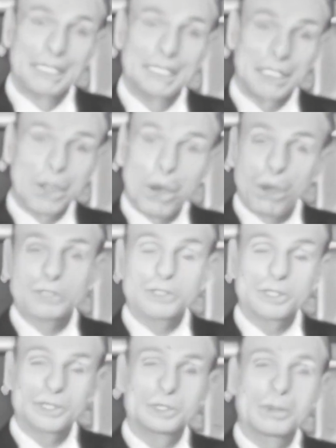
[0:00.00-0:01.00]
it
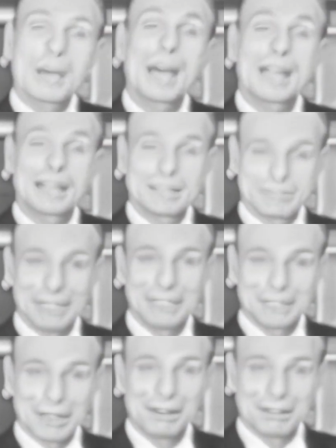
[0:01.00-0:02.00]
costs to drive that
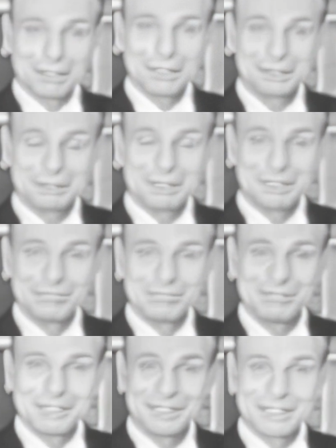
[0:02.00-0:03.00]
car of your
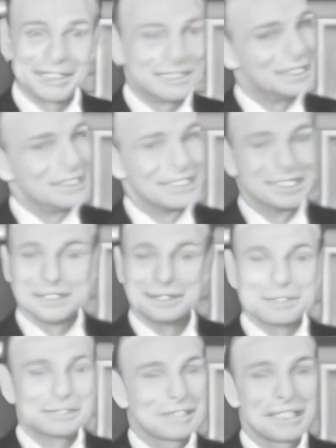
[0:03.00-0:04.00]
dreams. A
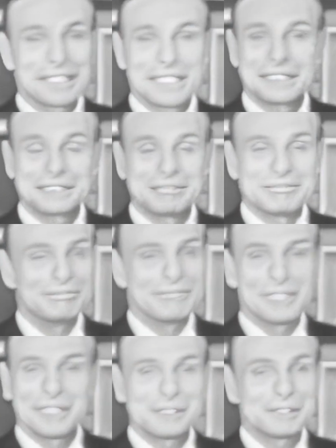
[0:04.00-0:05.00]
great
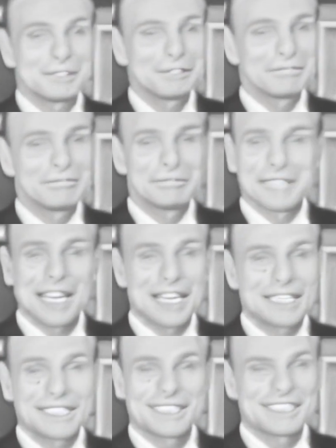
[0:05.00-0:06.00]
new
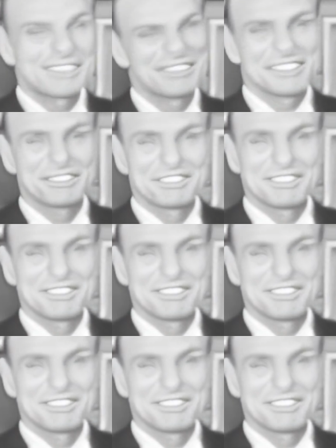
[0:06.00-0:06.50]
Dodge for